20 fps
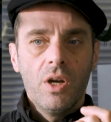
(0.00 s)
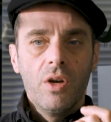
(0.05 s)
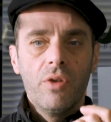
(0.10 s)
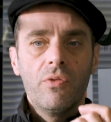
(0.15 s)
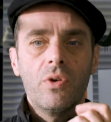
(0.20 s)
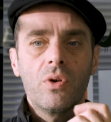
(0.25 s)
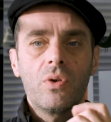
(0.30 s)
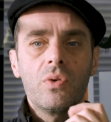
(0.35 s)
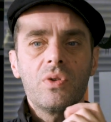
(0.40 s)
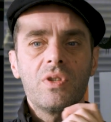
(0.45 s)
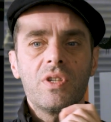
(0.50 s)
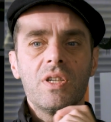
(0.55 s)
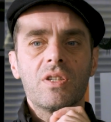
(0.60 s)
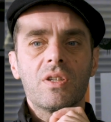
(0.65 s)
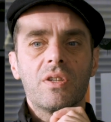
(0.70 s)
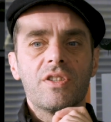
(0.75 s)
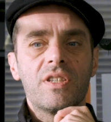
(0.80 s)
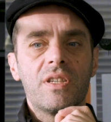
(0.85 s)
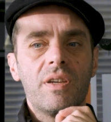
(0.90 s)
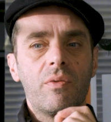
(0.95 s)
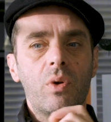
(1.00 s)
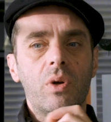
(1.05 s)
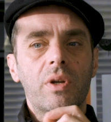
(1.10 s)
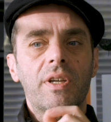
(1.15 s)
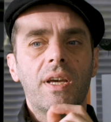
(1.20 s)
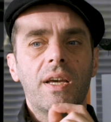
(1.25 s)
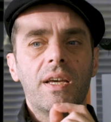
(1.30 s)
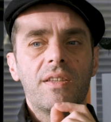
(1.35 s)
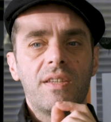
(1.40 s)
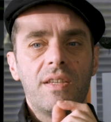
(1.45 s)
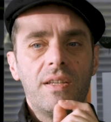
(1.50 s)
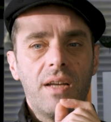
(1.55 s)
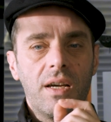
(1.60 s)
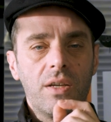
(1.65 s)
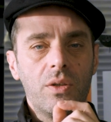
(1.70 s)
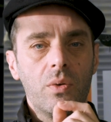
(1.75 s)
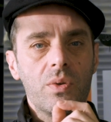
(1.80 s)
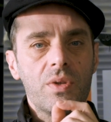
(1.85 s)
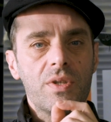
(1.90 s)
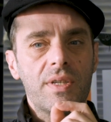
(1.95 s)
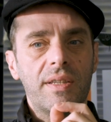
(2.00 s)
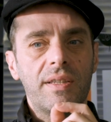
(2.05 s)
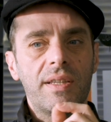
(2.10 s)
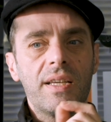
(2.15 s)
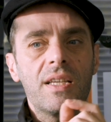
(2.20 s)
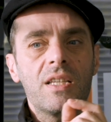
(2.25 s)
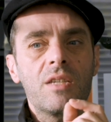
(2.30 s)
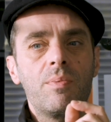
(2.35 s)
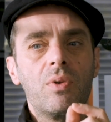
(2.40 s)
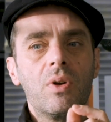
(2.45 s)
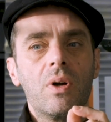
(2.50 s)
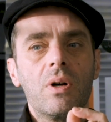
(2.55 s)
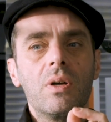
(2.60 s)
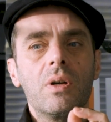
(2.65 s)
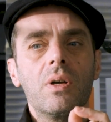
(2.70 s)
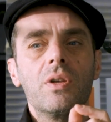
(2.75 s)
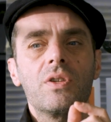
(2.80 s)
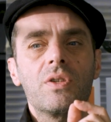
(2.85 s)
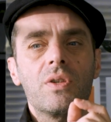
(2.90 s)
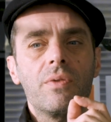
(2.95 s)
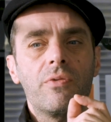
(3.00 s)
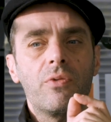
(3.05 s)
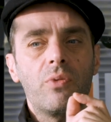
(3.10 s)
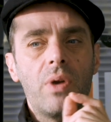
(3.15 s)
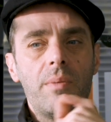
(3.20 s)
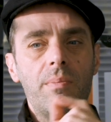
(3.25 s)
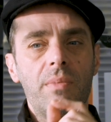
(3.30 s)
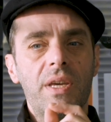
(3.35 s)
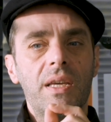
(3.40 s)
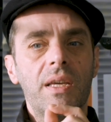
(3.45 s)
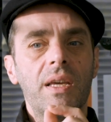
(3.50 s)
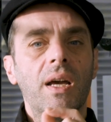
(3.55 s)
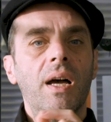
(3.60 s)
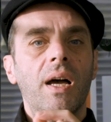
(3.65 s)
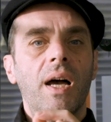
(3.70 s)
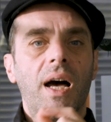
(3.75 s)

focuses on several case scenarios that explore the framing